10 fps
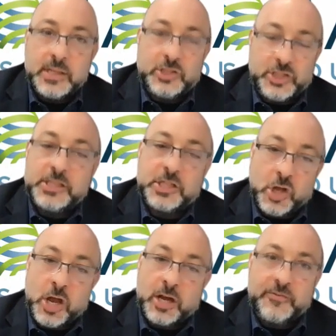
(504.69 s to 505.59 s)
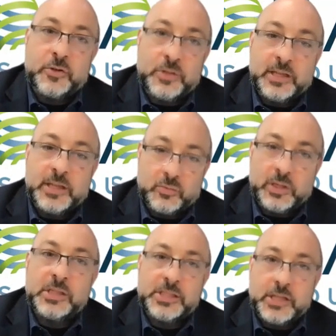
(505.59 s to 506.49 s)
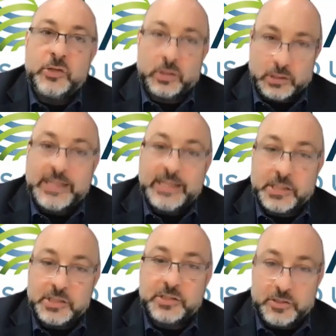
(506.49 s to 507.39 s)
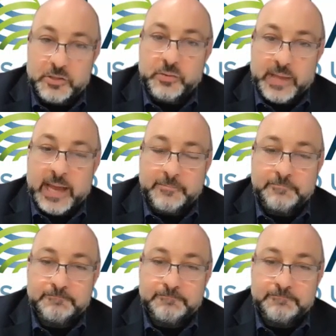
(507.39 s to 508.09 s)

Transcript: Chances are, if you're dealing in real estate, you're licensed to do that.